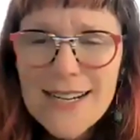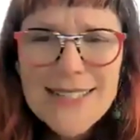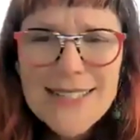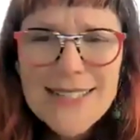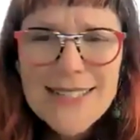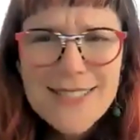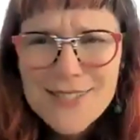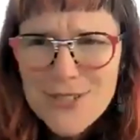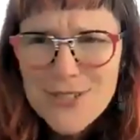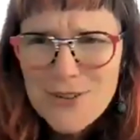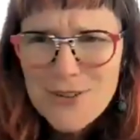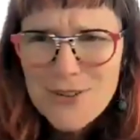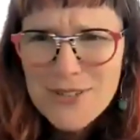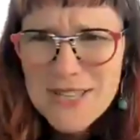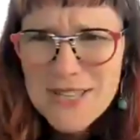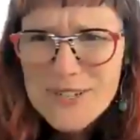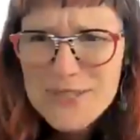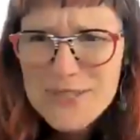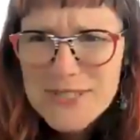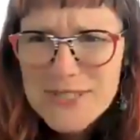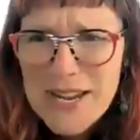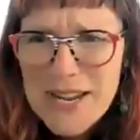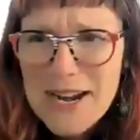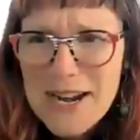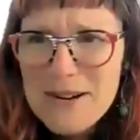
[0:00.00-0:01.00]
And it's totally
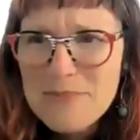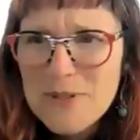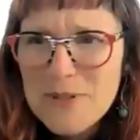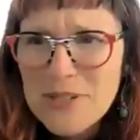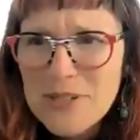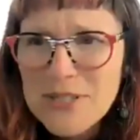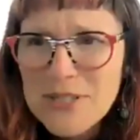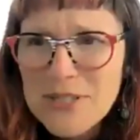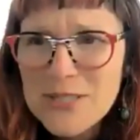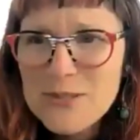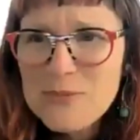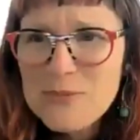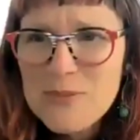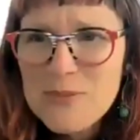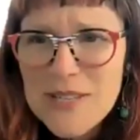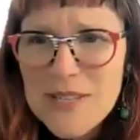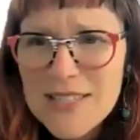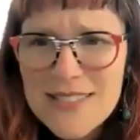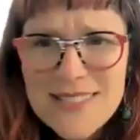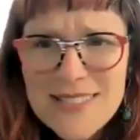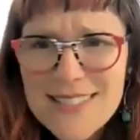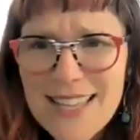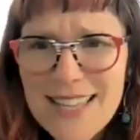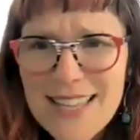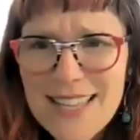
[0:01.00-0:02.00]
understandable, because
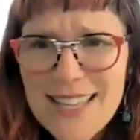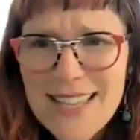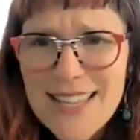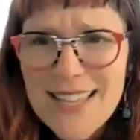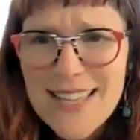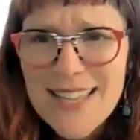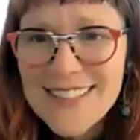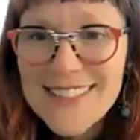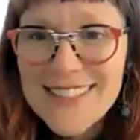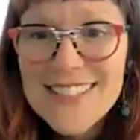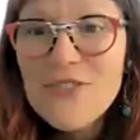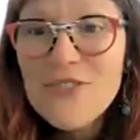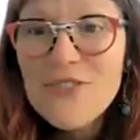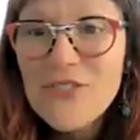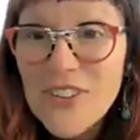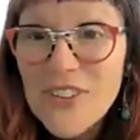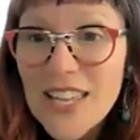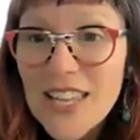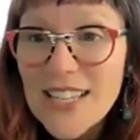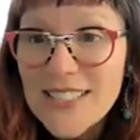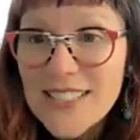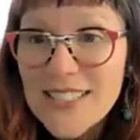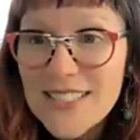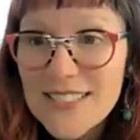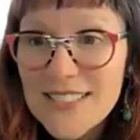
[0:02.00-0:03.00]
it's like it didn't
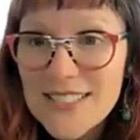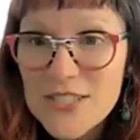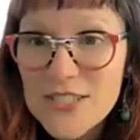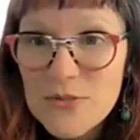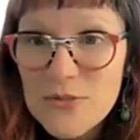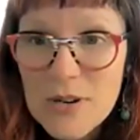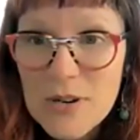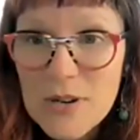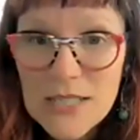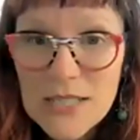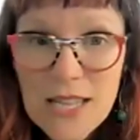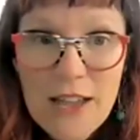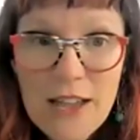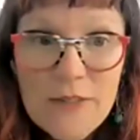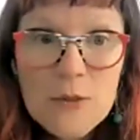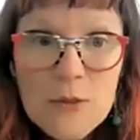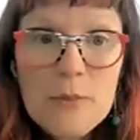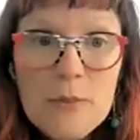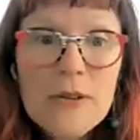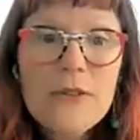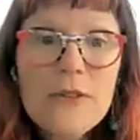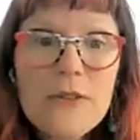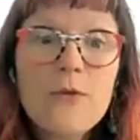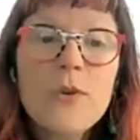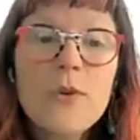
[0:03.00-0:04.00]
fit into our
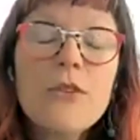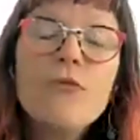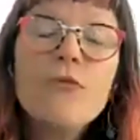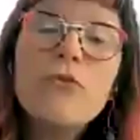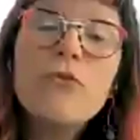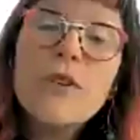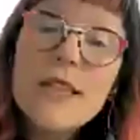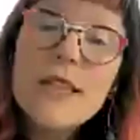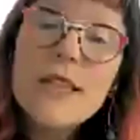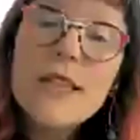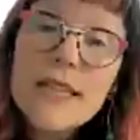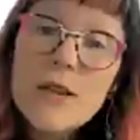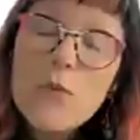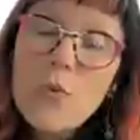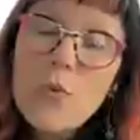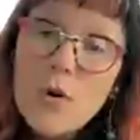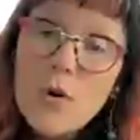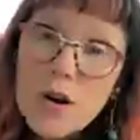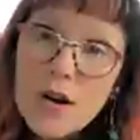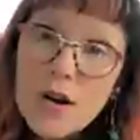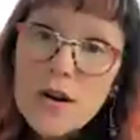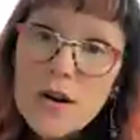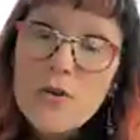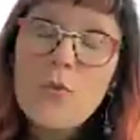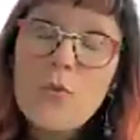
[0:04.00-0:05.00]
lives. But if we really
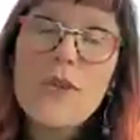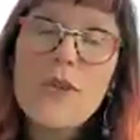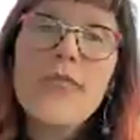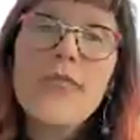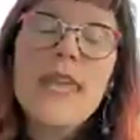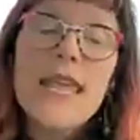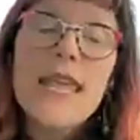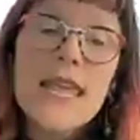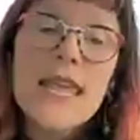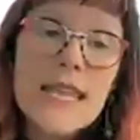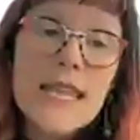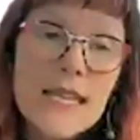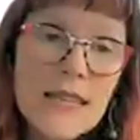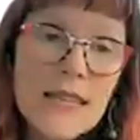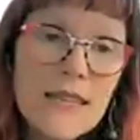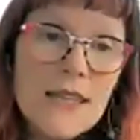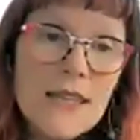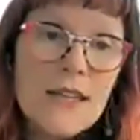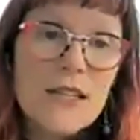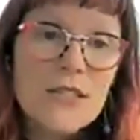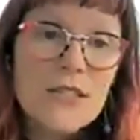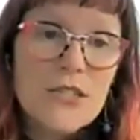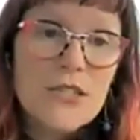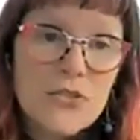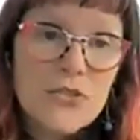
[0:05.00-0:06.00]
work within
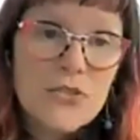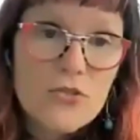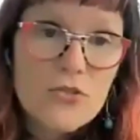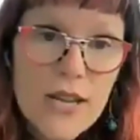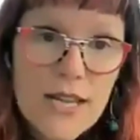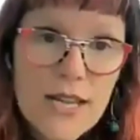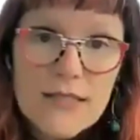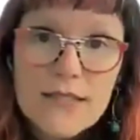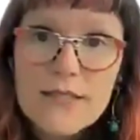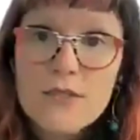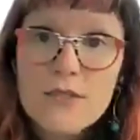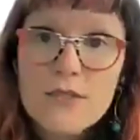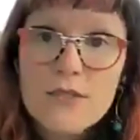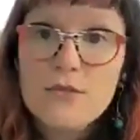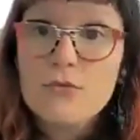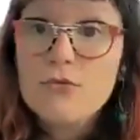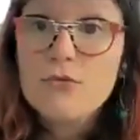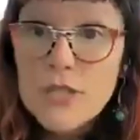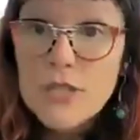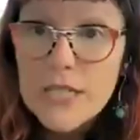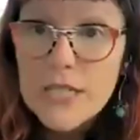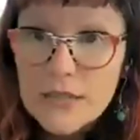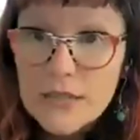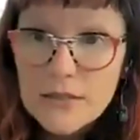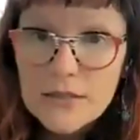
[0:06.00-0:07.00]
the constraints that are
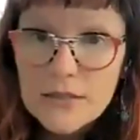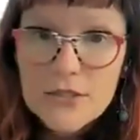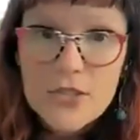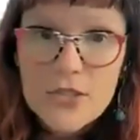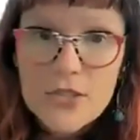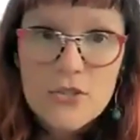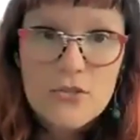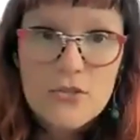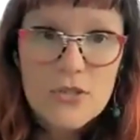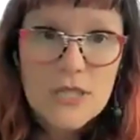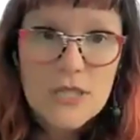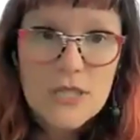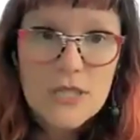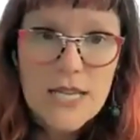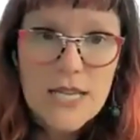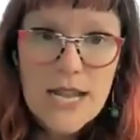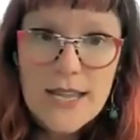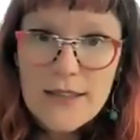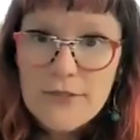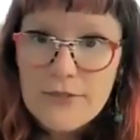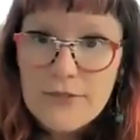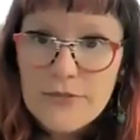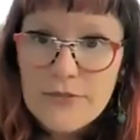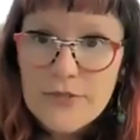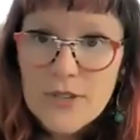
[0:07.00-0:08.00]
real to your
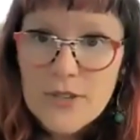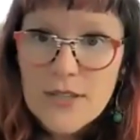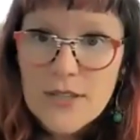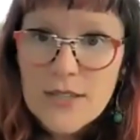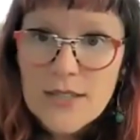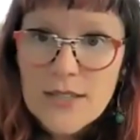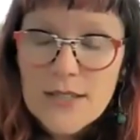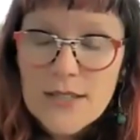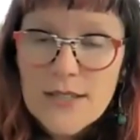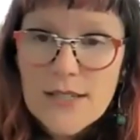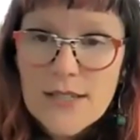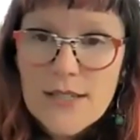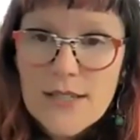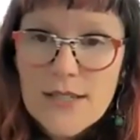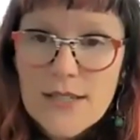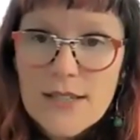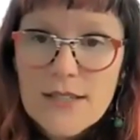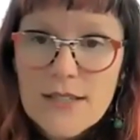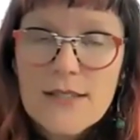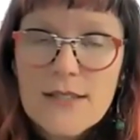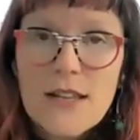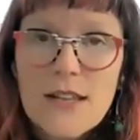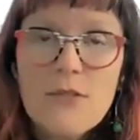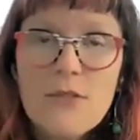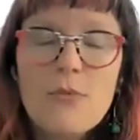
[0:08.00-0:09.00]
life,
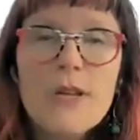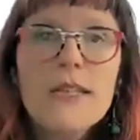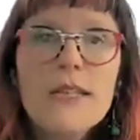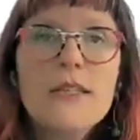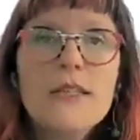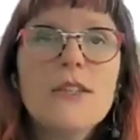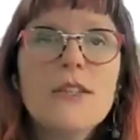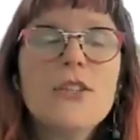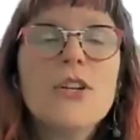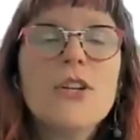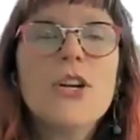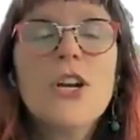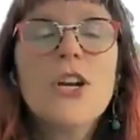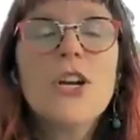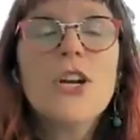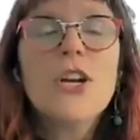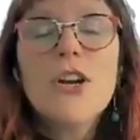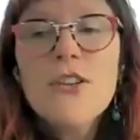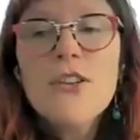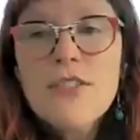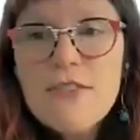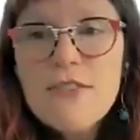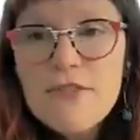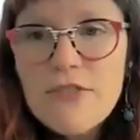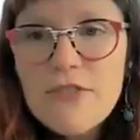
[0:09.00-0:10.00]
then we
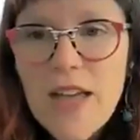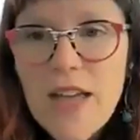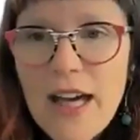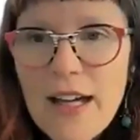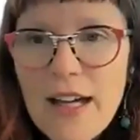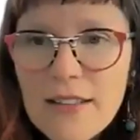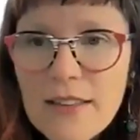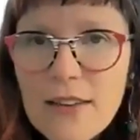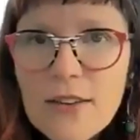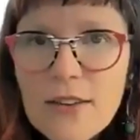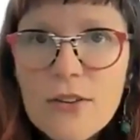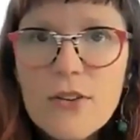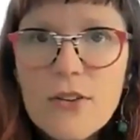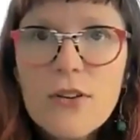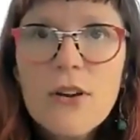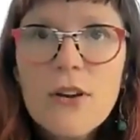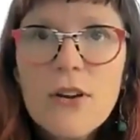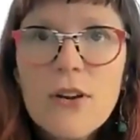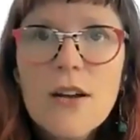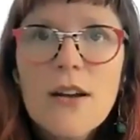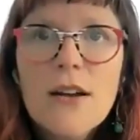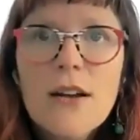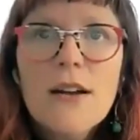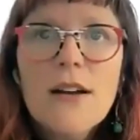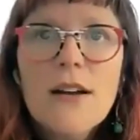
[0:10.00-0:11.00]
learn the value
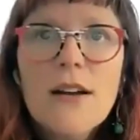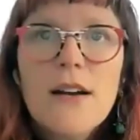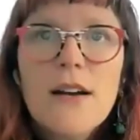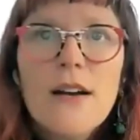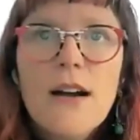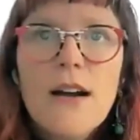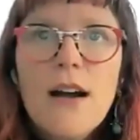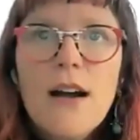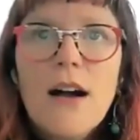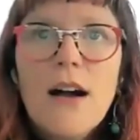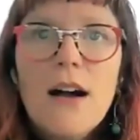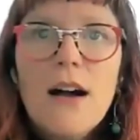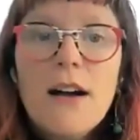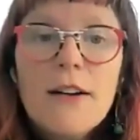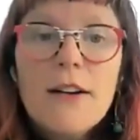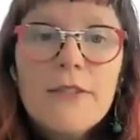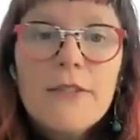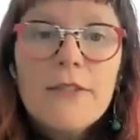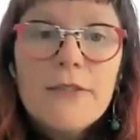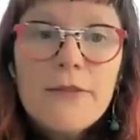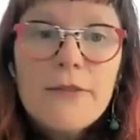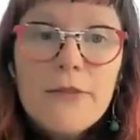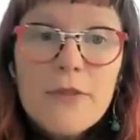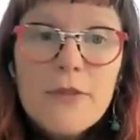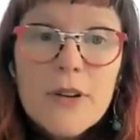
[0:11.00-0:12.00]

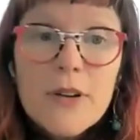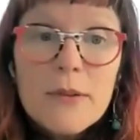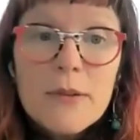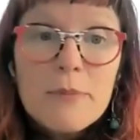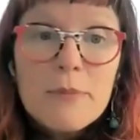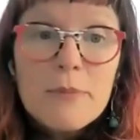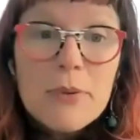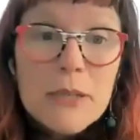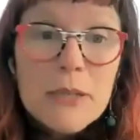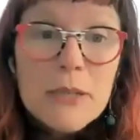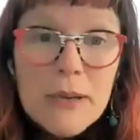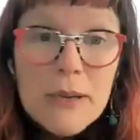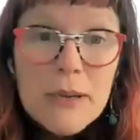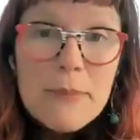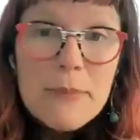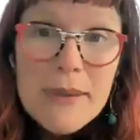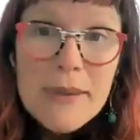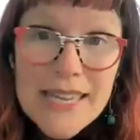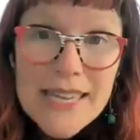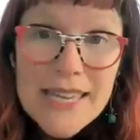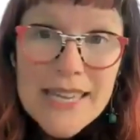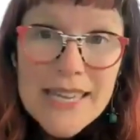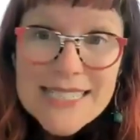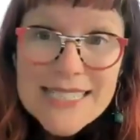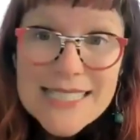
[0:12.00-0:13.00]
of bit by
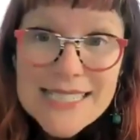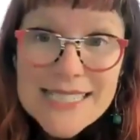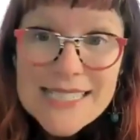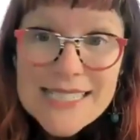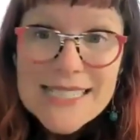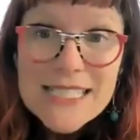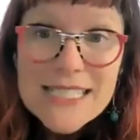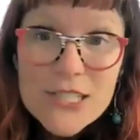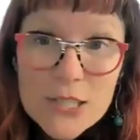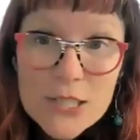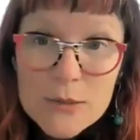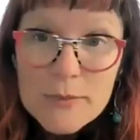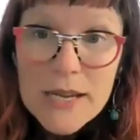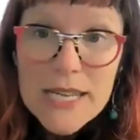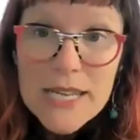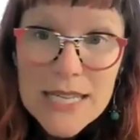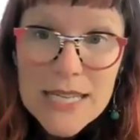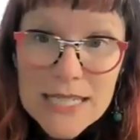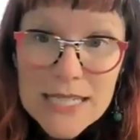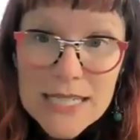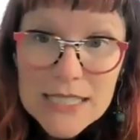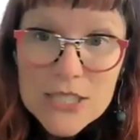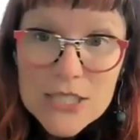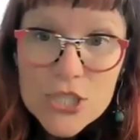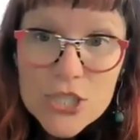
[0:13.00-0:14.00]
bit, inch by
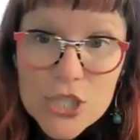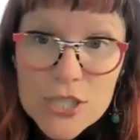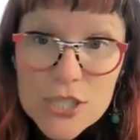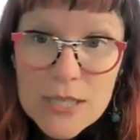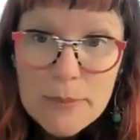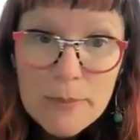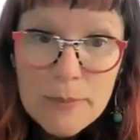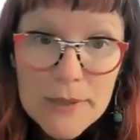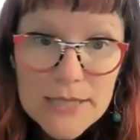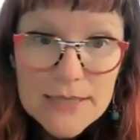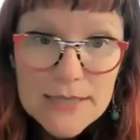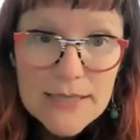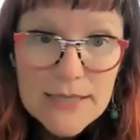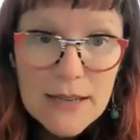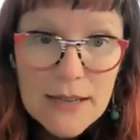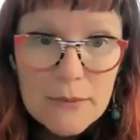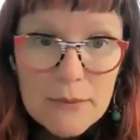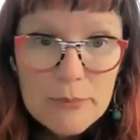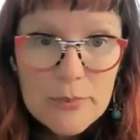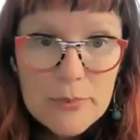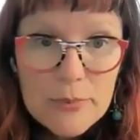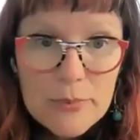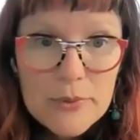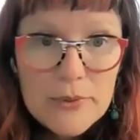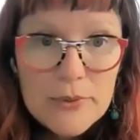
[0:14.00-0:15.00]
inch, step by step.